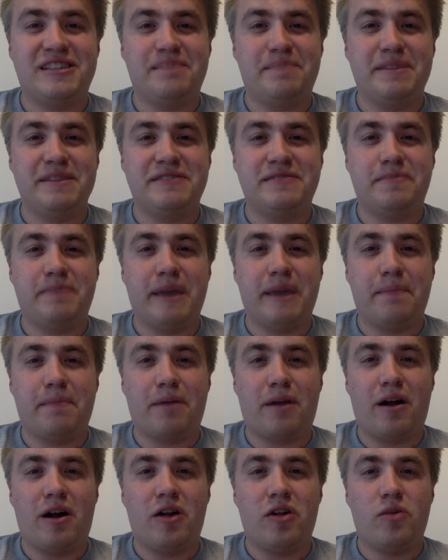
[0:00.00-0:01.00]
the piece of
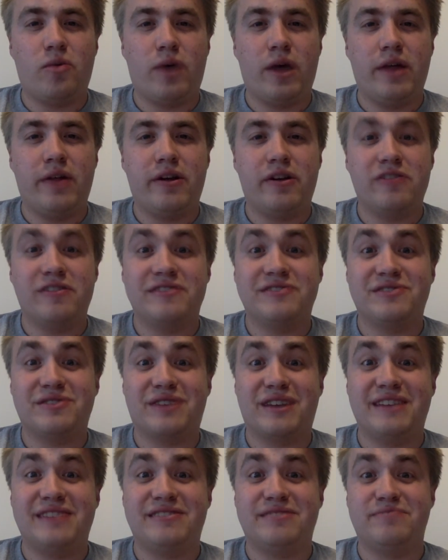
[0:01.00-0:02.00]
paper out of the way there, and let's
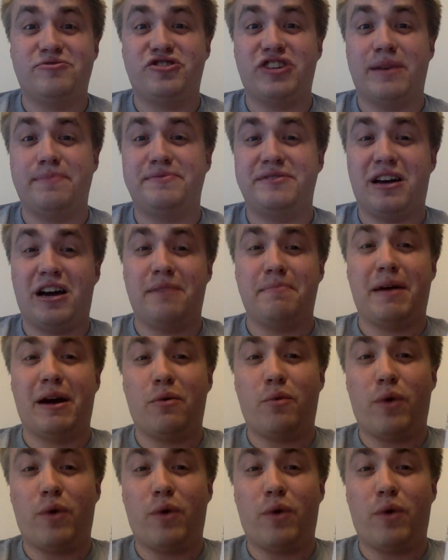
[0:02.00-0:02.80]
look at some shapes on my